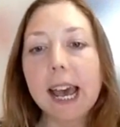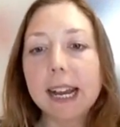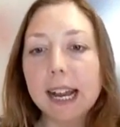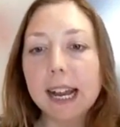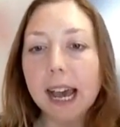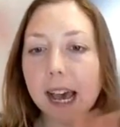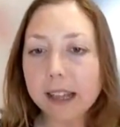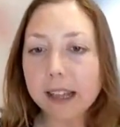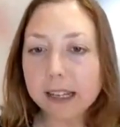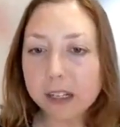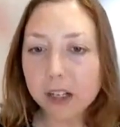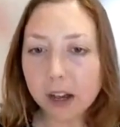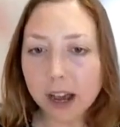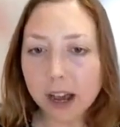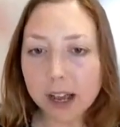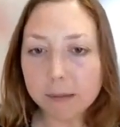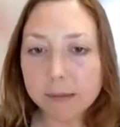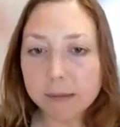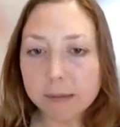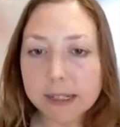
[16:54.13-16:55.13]
and other
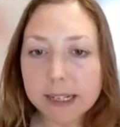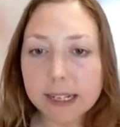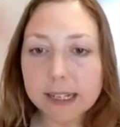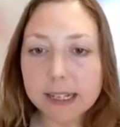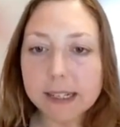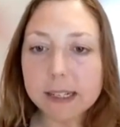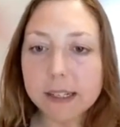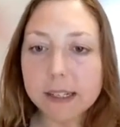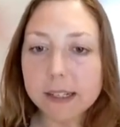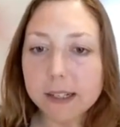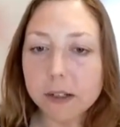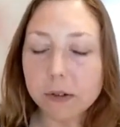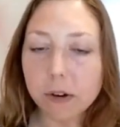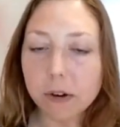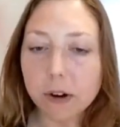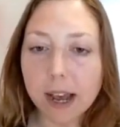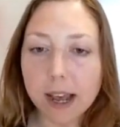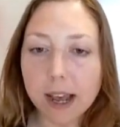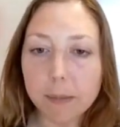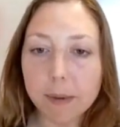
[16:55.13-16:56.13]
times it's
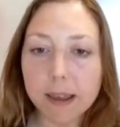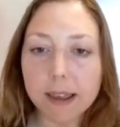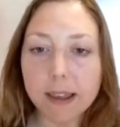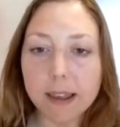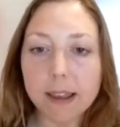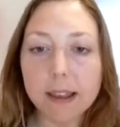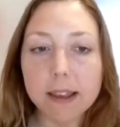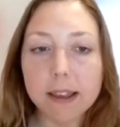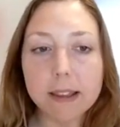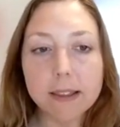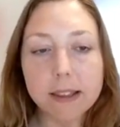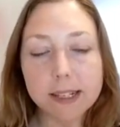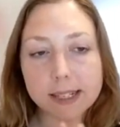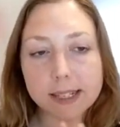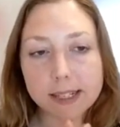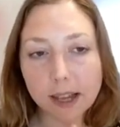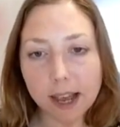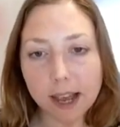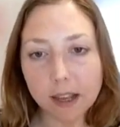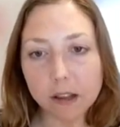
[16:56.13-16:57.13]
describing the
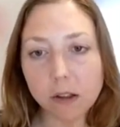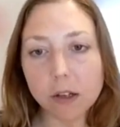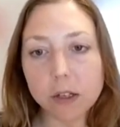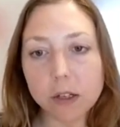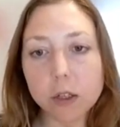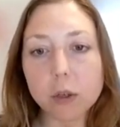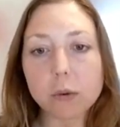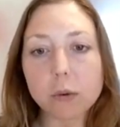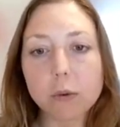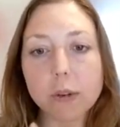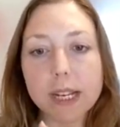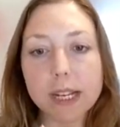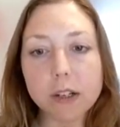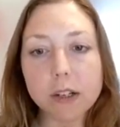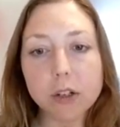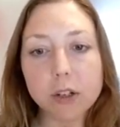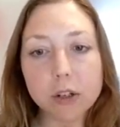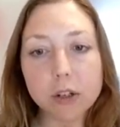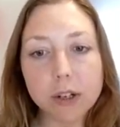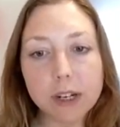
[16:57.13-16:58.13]
psychological
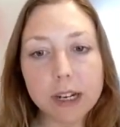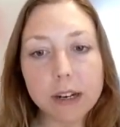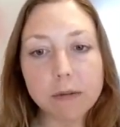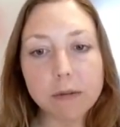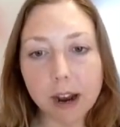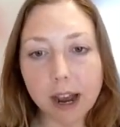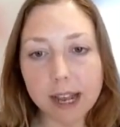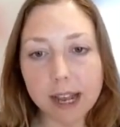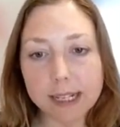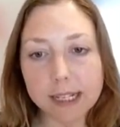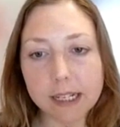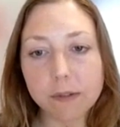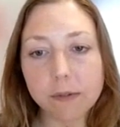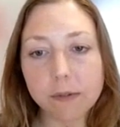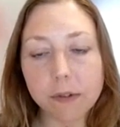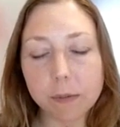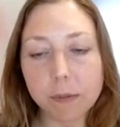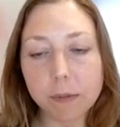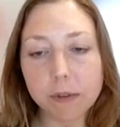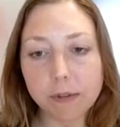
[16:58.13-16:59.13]
injury
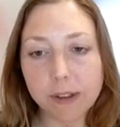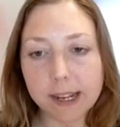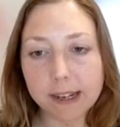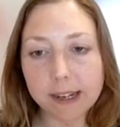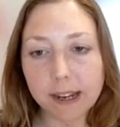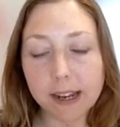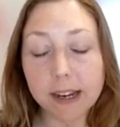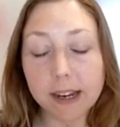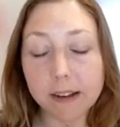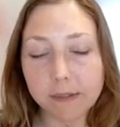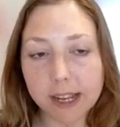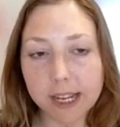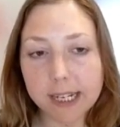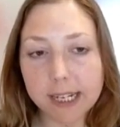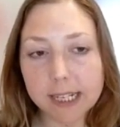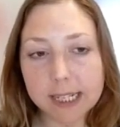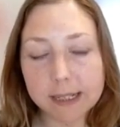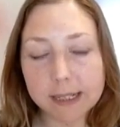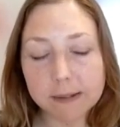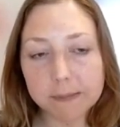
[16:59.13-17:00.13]
arising from an
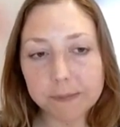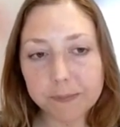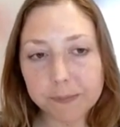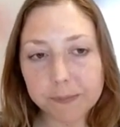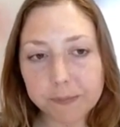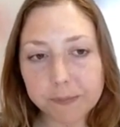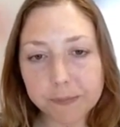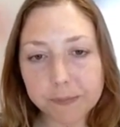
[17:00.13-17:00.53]
event.